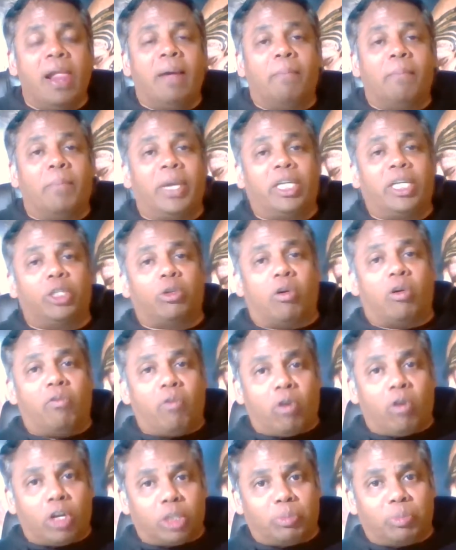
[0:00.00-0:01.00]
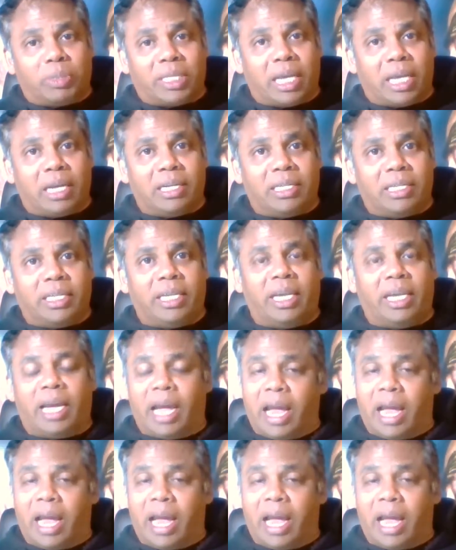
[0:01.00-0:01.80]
mix of hospitality